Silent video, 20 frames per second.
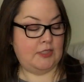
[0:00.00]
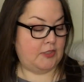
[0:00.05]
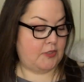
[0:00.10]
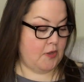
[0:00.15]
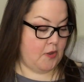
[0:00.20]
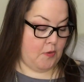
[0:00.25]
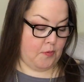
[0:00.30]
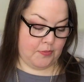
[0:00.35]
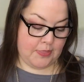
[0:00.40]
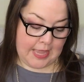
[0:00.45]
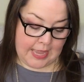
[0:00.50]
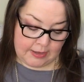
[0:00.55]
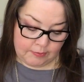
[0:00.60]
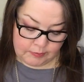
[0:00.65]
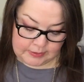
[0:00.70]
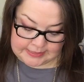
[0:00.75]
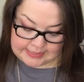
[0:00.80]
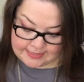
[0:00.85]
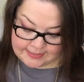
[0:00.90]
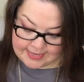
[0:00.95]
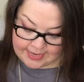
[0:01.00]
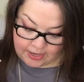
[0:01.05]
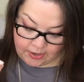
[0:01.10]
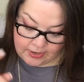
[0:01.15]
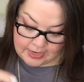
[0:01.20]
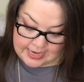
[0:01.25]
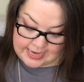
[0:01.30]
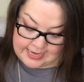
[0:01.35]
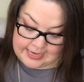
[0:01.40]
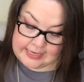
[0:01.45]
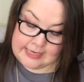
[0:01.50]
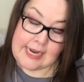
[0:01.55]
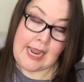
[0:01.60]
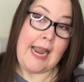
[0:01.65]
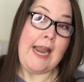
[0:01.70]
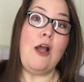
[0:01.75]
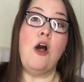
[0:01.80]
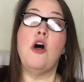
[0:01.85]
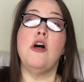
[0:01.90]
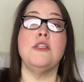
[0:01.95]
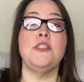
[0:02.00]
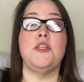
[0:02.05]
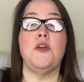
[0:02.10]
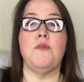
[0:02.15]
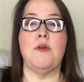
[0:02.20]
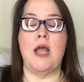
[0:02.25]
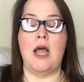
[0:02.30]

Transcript: So that was in there. And I also